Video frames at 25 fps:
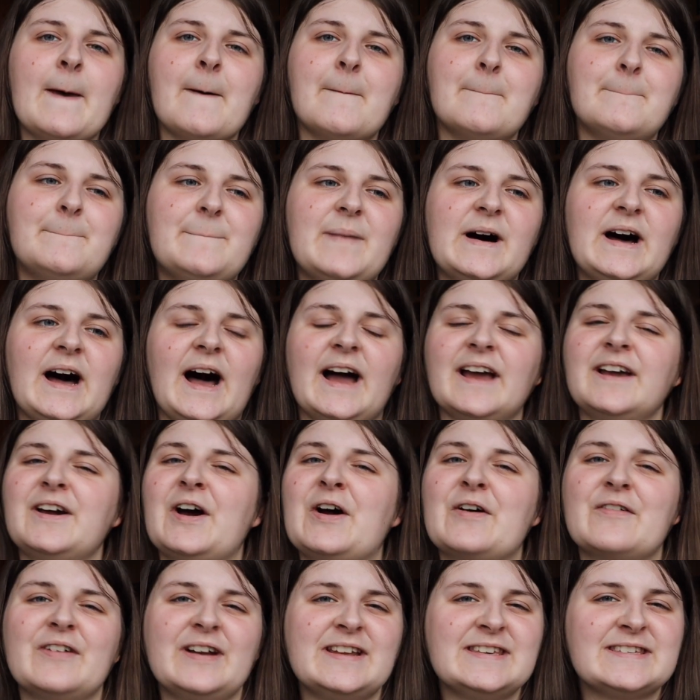But I
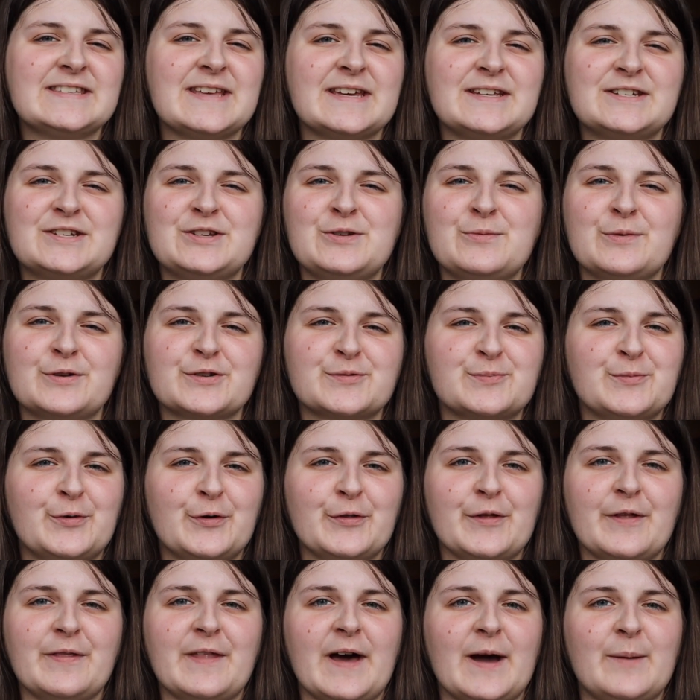can't really say too much more
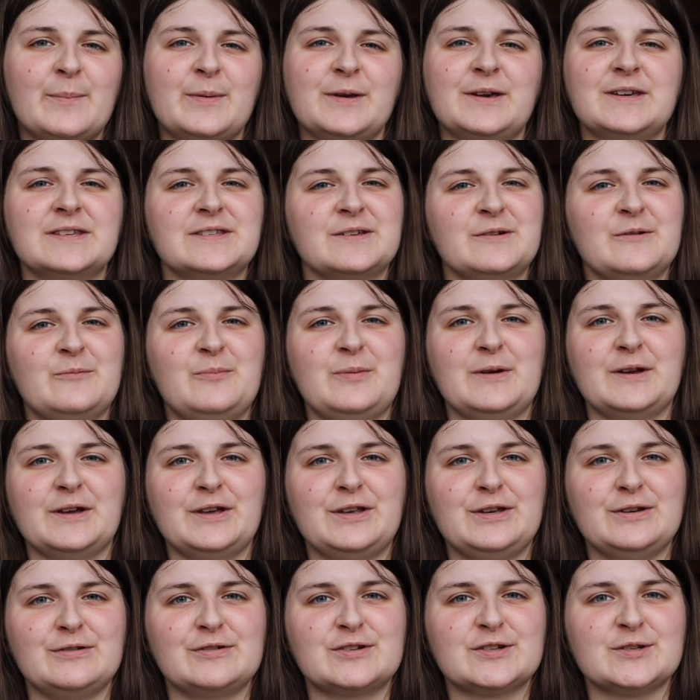than that because it would be a
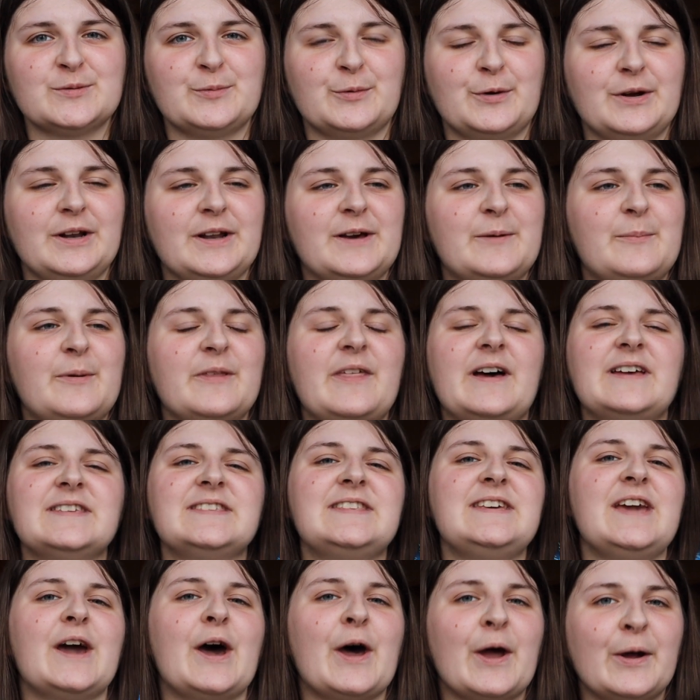huge spoiler. But that's
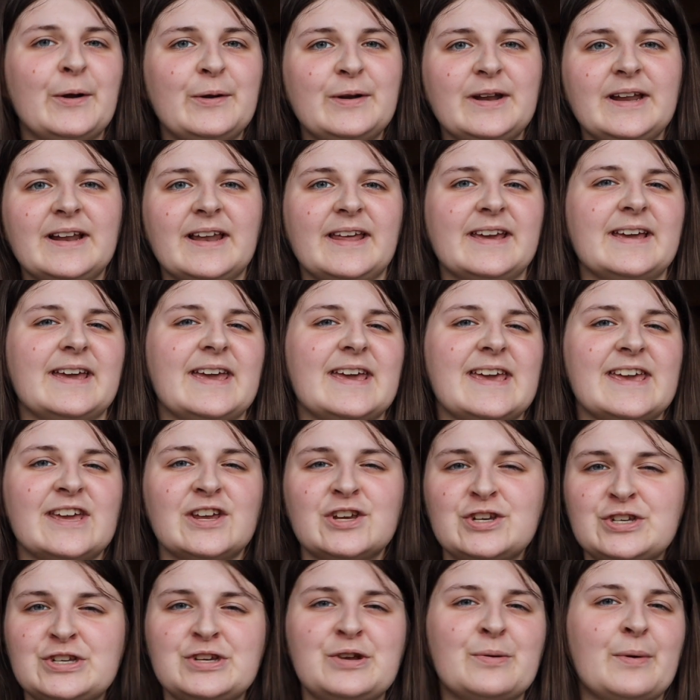the only
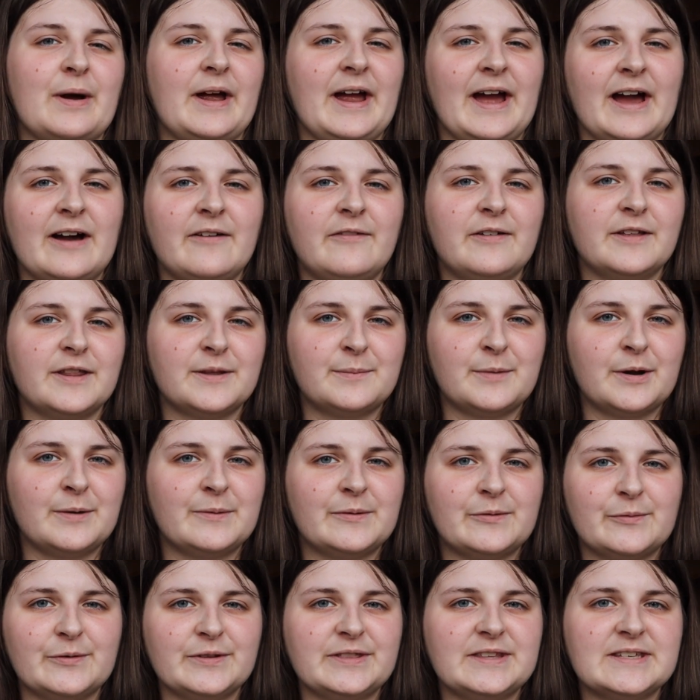issue I have at the
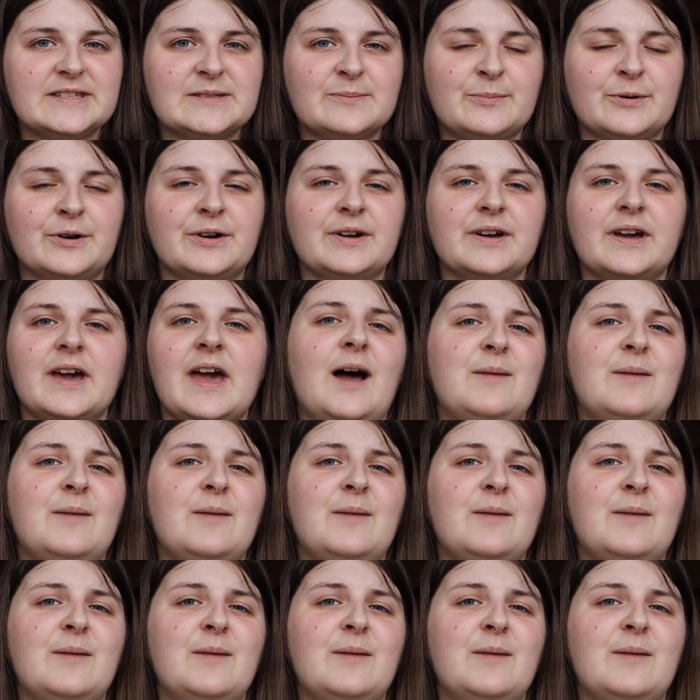moment with this book.